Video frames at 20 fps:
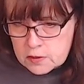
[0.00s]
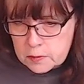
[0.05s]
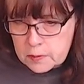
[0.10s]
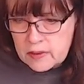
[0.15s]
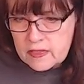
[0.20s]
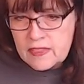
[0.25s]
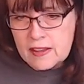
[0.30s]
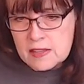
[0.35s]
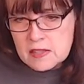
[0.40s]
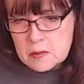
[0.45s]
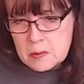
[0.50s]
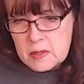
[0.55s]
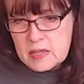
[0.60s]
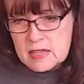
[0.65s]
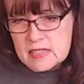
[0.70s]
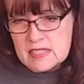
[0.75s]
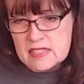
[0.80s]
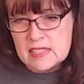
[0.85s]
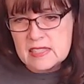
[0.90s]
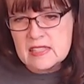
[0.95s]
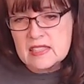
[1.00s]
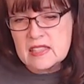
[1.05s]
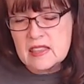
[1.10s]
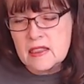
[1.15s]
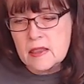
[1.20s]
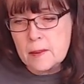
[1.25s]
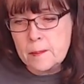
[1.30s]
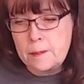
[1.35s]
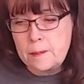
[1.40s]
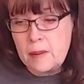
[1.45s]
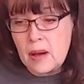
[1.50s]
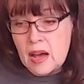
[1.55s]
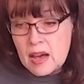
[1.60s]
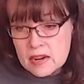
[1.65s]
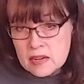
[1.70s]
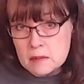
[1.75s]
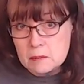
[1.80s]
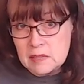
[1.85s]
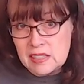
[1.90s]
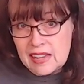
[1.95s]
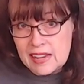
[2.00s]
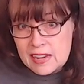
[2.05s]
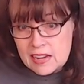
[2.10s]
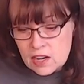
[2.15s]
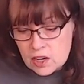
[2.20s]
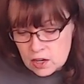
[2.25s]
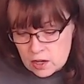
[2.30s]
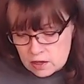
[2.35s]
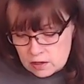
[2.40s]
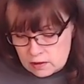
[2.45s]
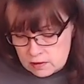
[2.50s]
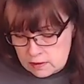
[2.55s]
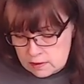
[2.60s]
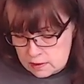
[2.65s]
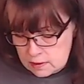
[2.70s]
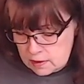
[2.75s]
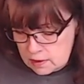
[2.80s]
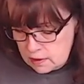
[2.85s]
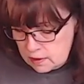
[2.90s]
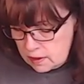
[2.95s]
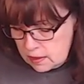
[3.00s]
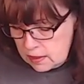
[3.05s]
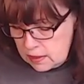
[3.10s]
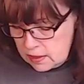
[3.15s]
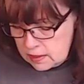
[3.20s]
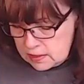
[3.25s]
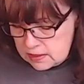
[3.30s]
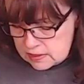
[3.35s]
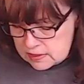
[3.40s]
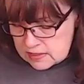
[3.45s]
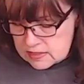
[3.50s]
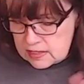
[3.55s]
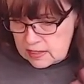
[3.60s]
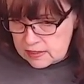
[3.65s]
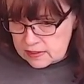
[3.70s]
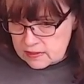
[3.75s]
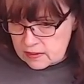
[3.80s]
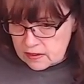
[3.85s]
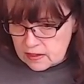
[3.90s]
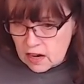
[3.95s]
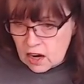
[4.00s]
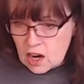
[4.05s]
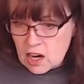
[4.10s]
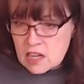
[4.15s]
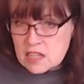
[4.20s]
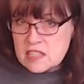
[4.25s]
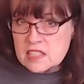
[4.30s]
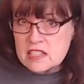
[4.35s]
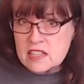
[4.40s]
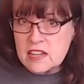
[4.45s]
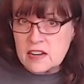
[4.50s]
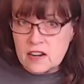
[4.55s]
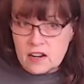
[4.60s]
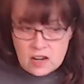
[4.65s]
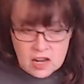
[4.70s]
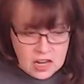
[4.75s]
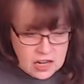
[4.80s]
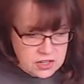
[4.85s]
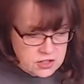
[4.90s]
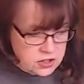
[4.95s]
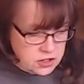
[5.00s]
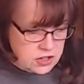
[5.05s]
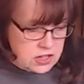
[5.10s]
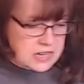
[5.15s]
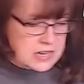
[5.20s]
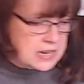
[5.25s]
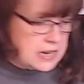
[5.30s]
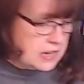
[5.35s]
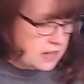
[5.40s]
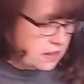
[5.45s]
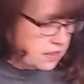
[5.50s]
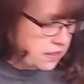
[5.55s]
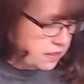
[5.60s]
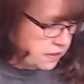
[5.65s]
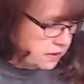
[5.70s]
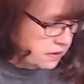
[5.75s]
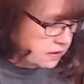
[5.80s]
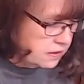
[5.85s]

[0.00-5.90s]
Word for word: but that's because it's the bottom layer and it's like the hearts that are underneath.